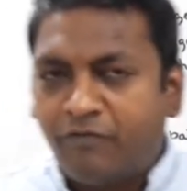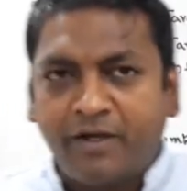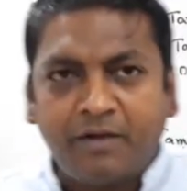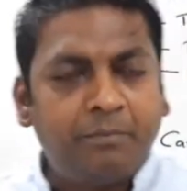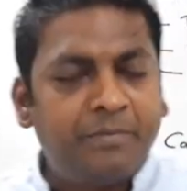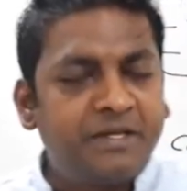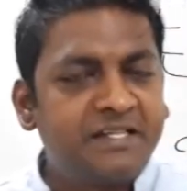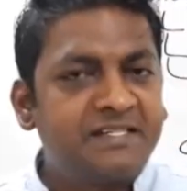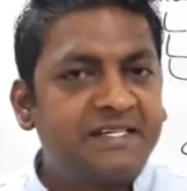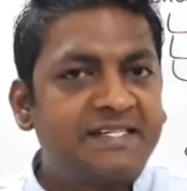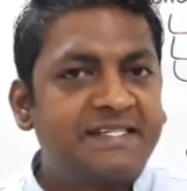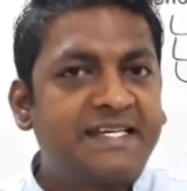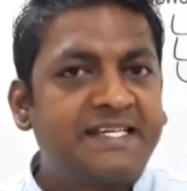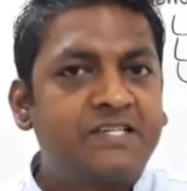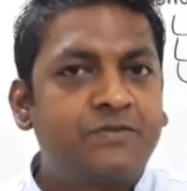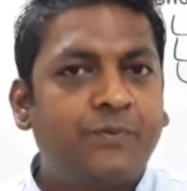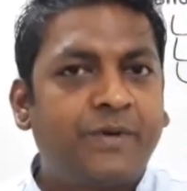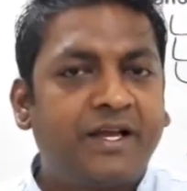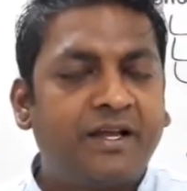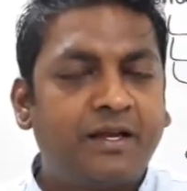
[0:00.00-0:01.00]
businesses
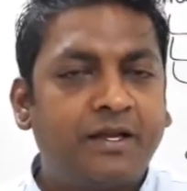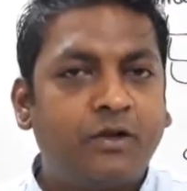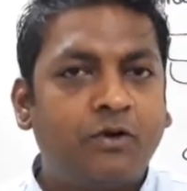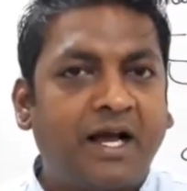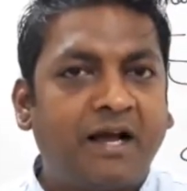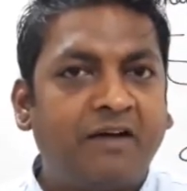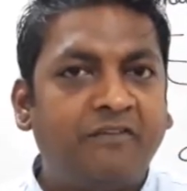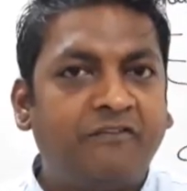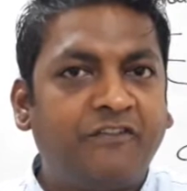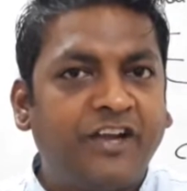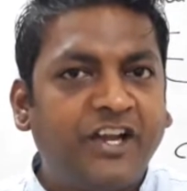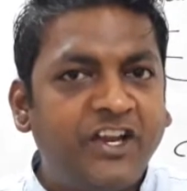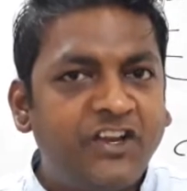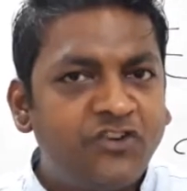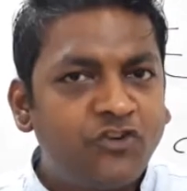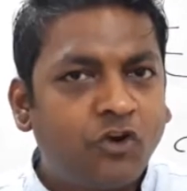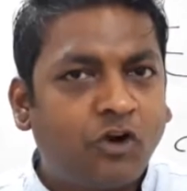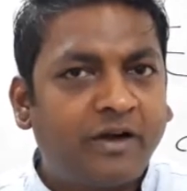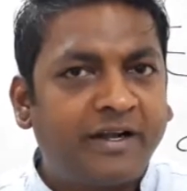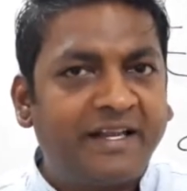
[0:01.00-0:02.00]
where you have niche
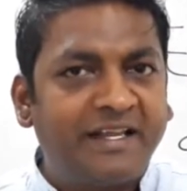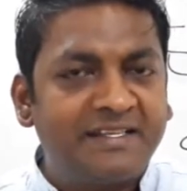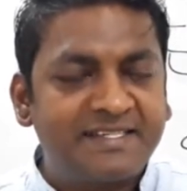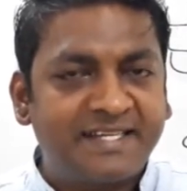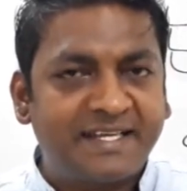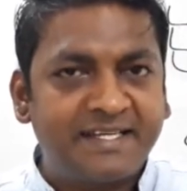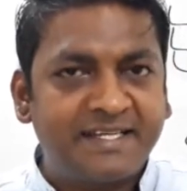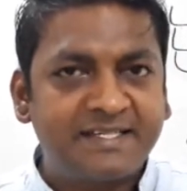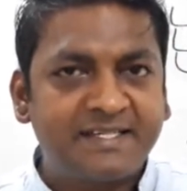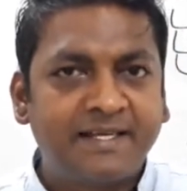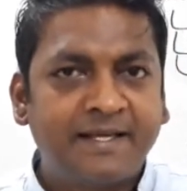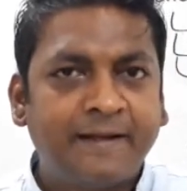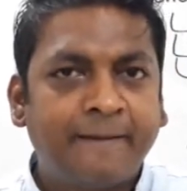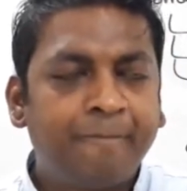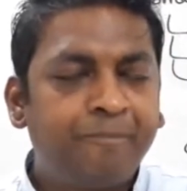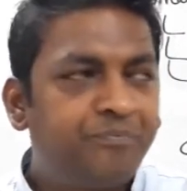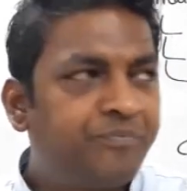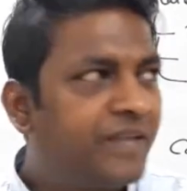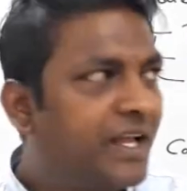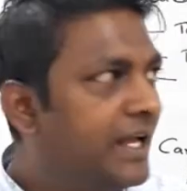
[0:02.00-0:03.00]
audiences
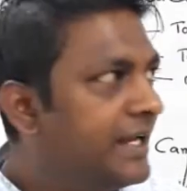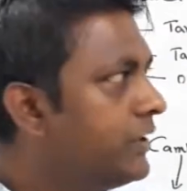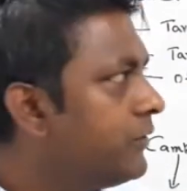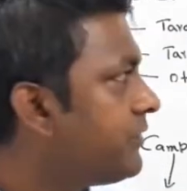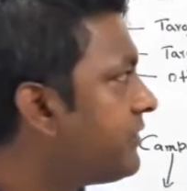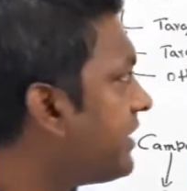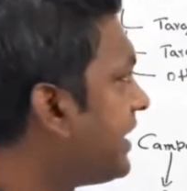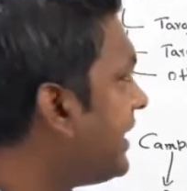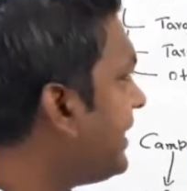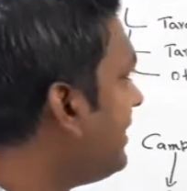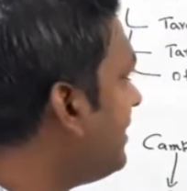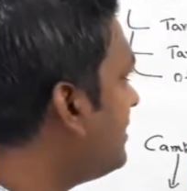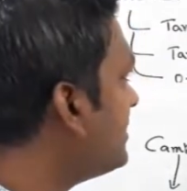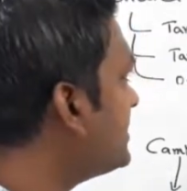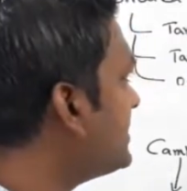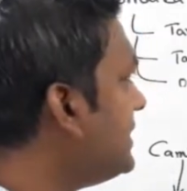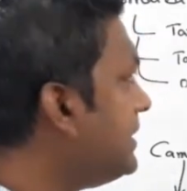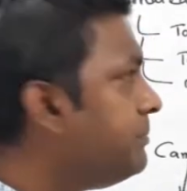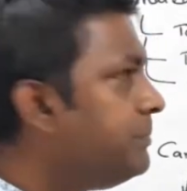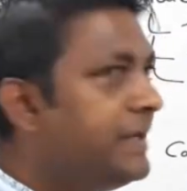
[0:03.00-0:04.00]
and you try a
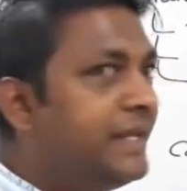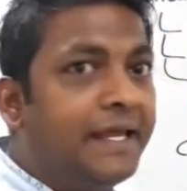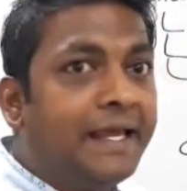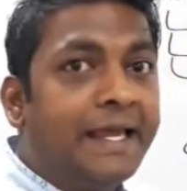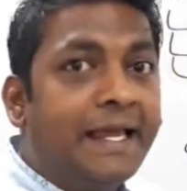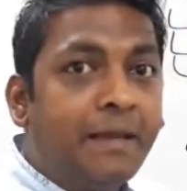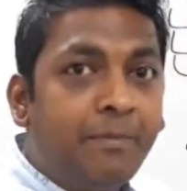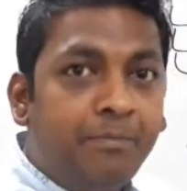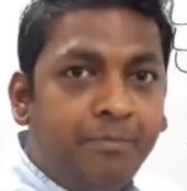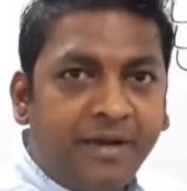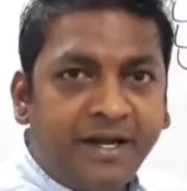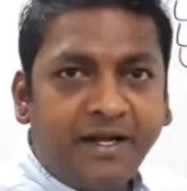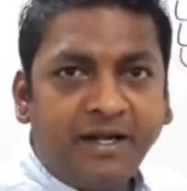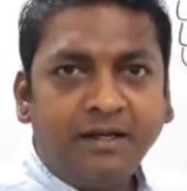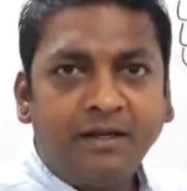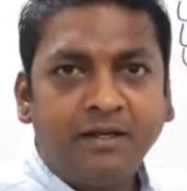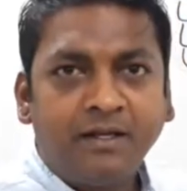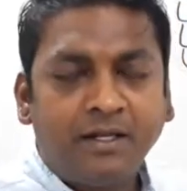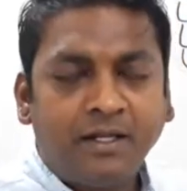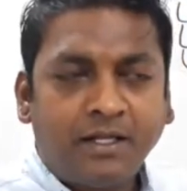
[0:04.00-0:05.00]
CPA bid,
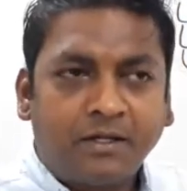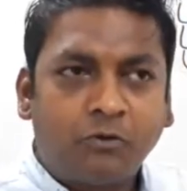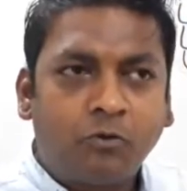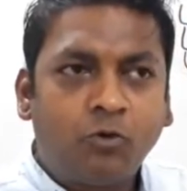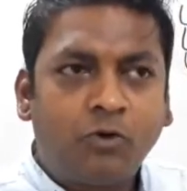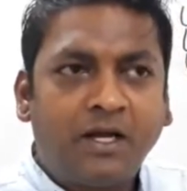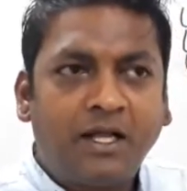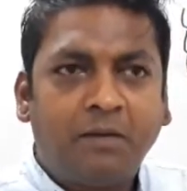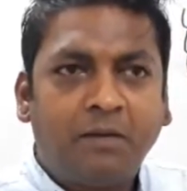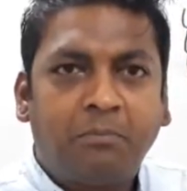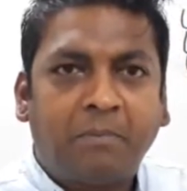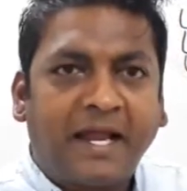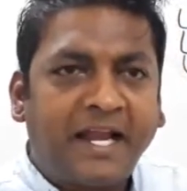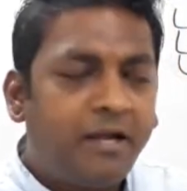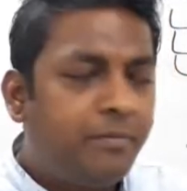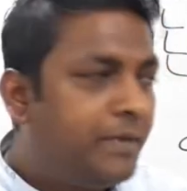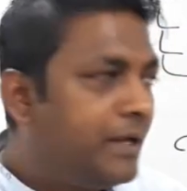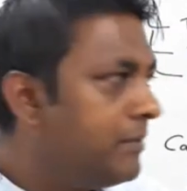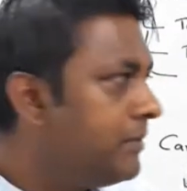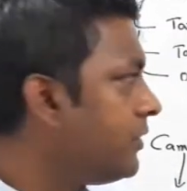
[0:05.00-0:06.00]
Google might
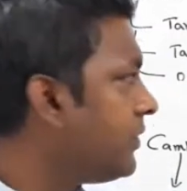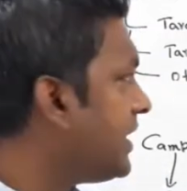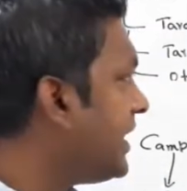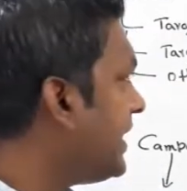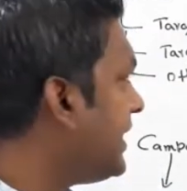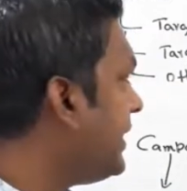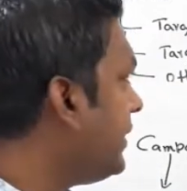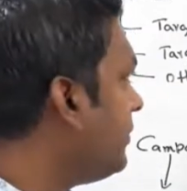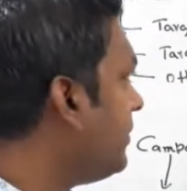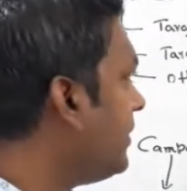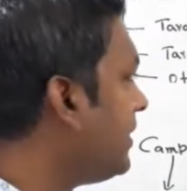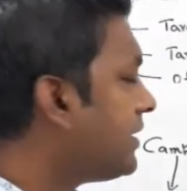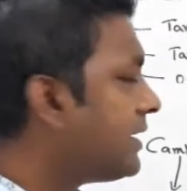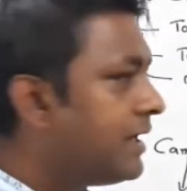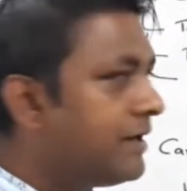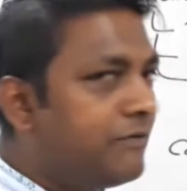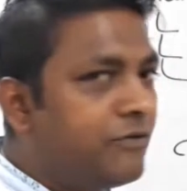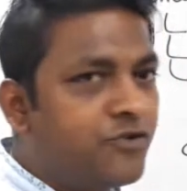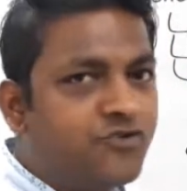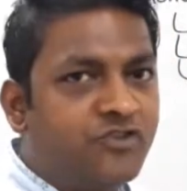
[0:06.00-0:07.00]
be able to get you a
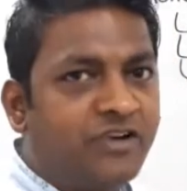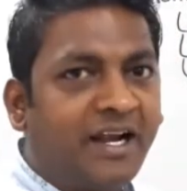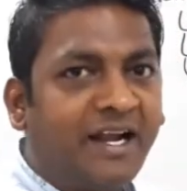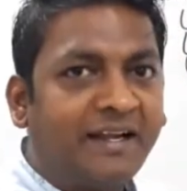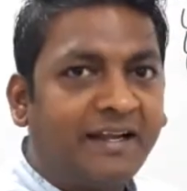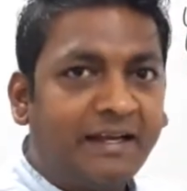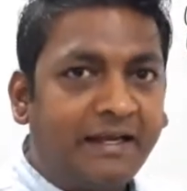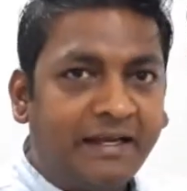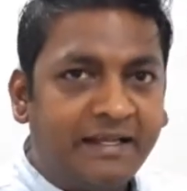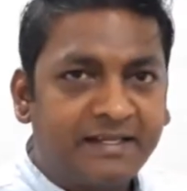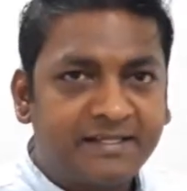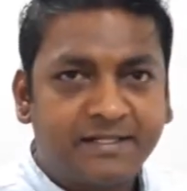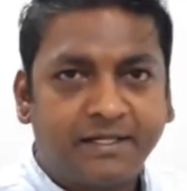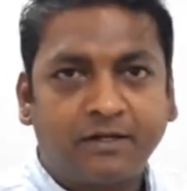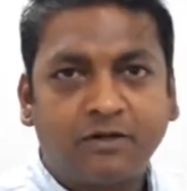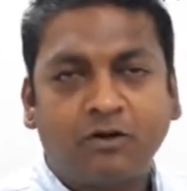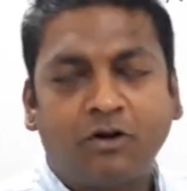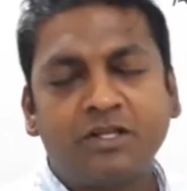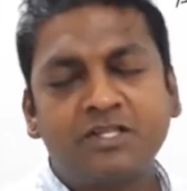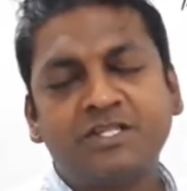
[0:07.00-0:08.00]
conversion at a lesser
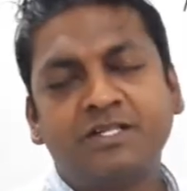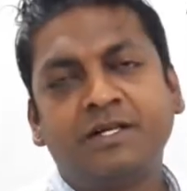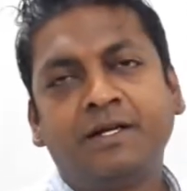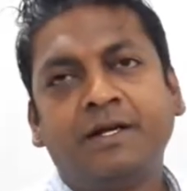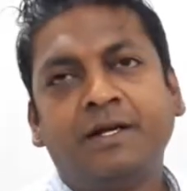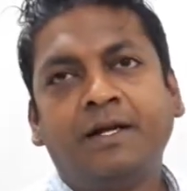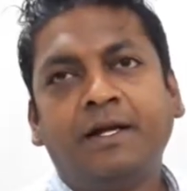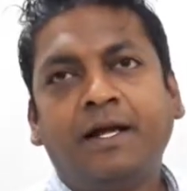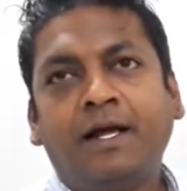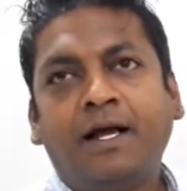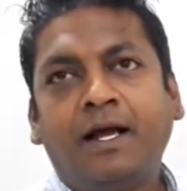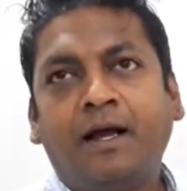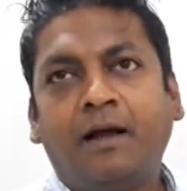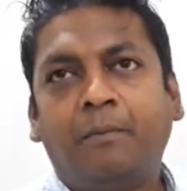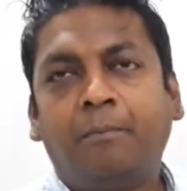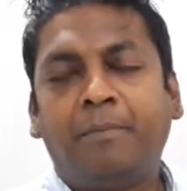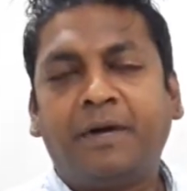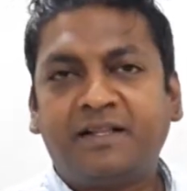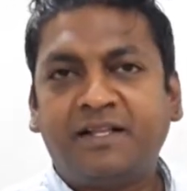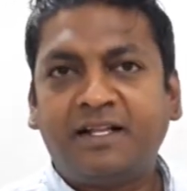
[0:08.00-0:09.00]
cost,
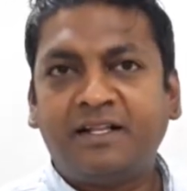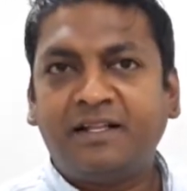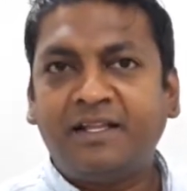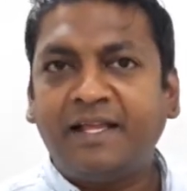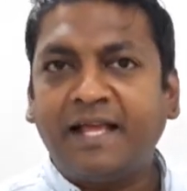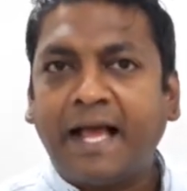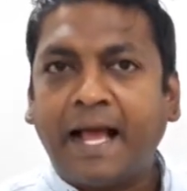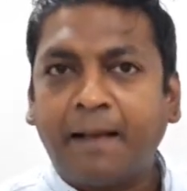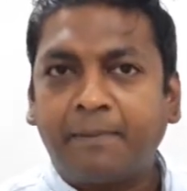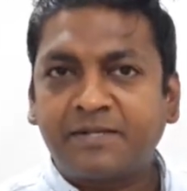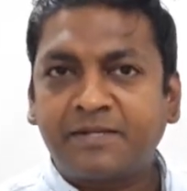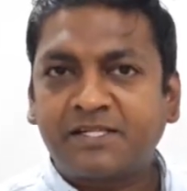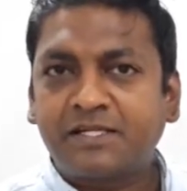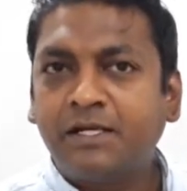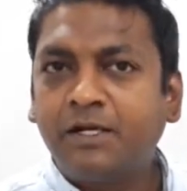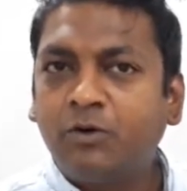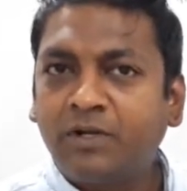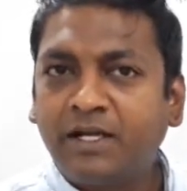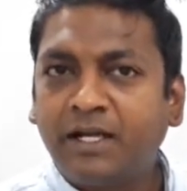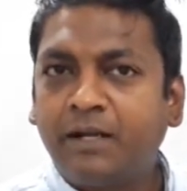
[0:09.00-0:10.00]
but then the
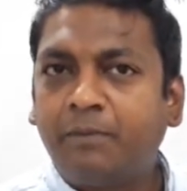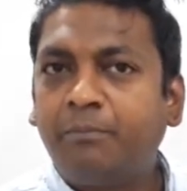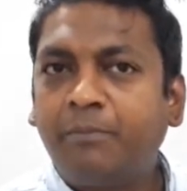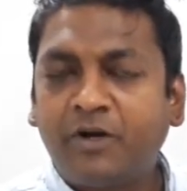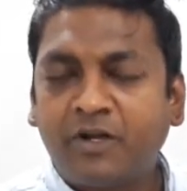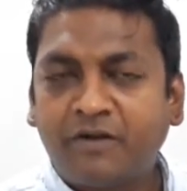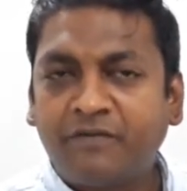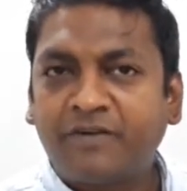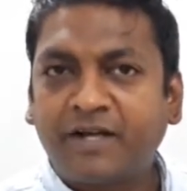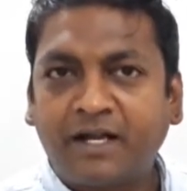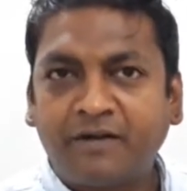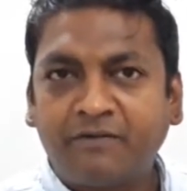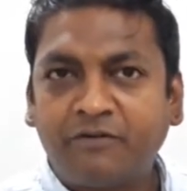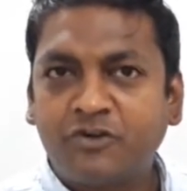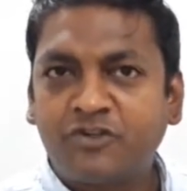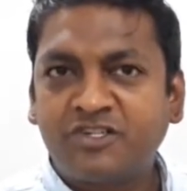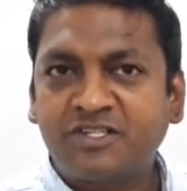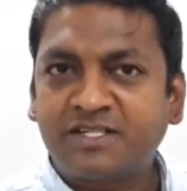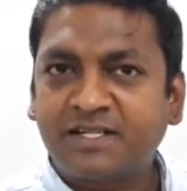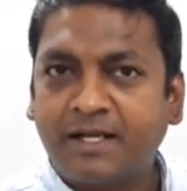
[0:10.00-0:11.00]
absolute number of
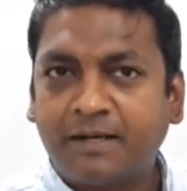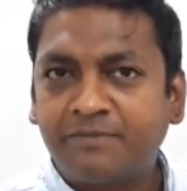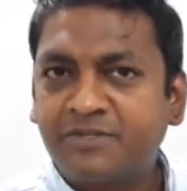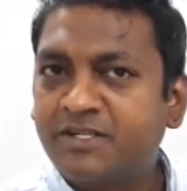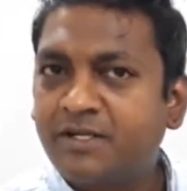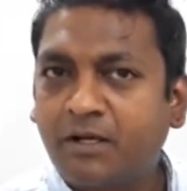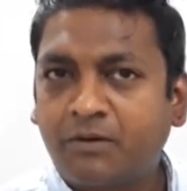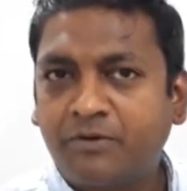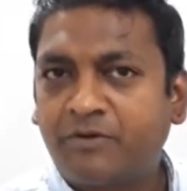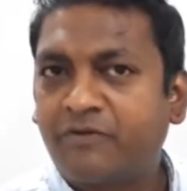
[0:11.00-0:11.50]
conversions comes down